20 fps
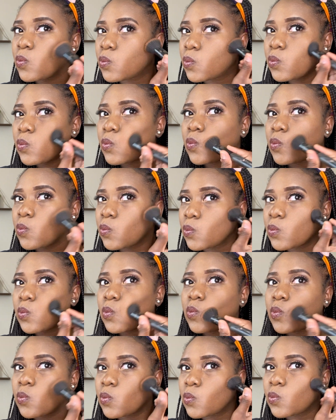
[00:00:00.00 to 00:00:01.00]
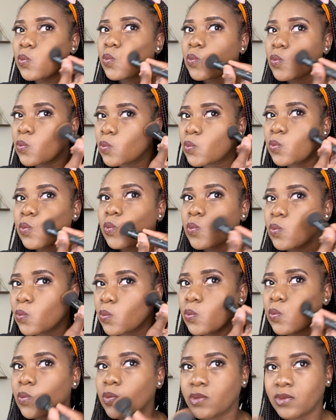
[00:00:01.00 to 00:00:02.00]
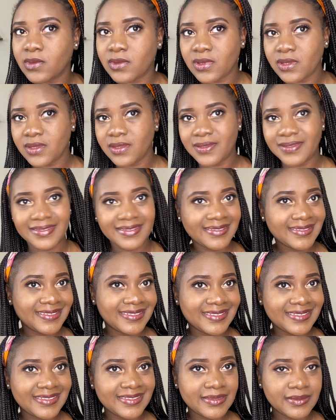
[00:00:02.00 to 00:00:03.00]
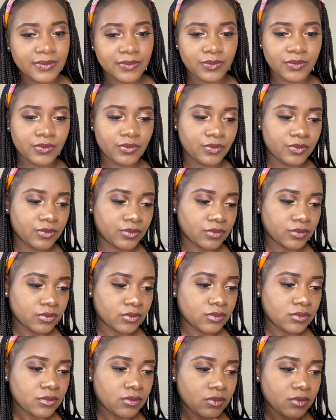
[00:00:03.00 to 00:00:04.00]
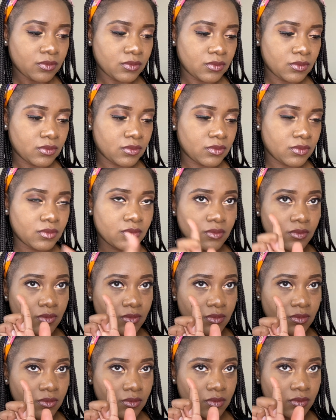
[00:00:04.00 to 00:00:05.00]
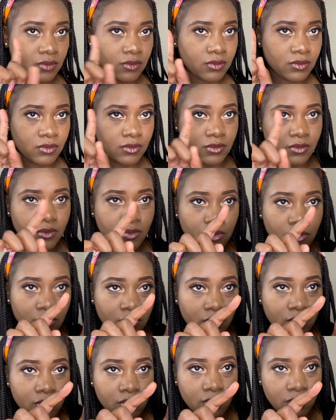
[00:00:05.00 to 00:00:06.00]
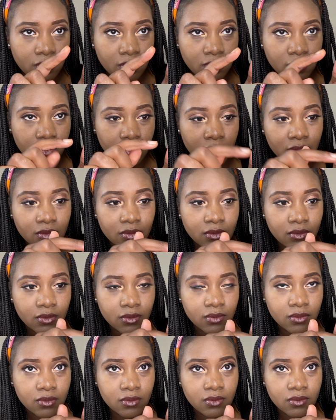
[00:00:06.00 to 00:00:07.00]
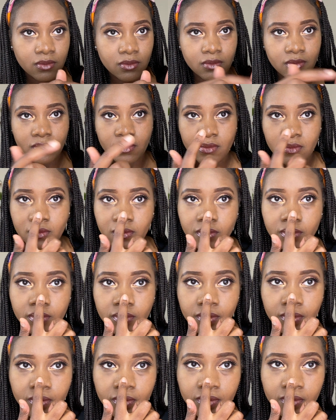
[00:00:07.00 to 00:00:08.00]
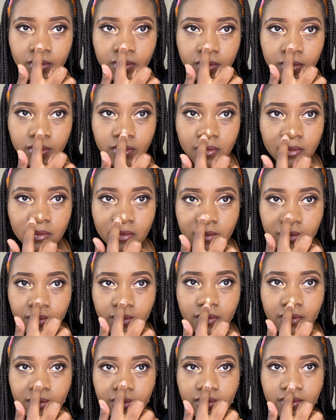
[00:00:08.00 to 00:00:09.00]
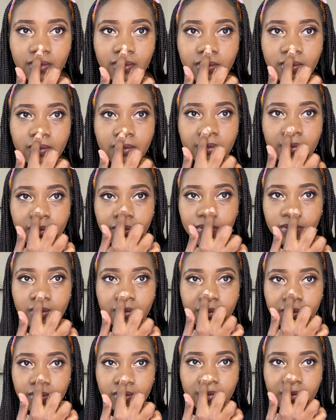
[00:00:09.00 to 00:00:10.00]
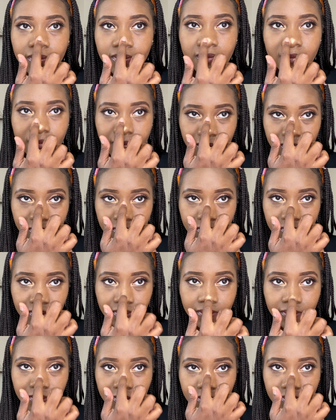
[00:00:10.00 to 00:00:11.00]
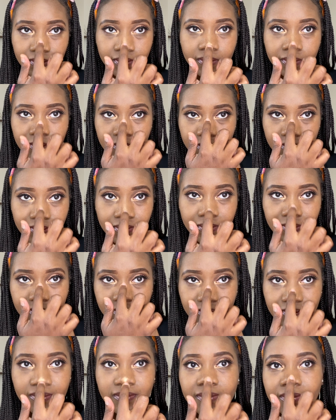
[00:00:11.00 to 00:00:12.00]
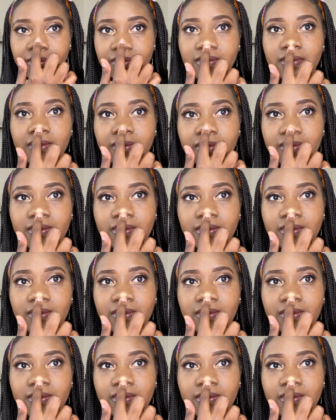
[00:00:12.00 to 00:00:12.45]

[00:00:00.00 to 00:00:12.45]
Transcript: Listen, you don't even have to use all these different blushes and contours. Y'all can use eyeshadow for everything. I'm going to also use it as a highlight. This ColourPop palette, y'all,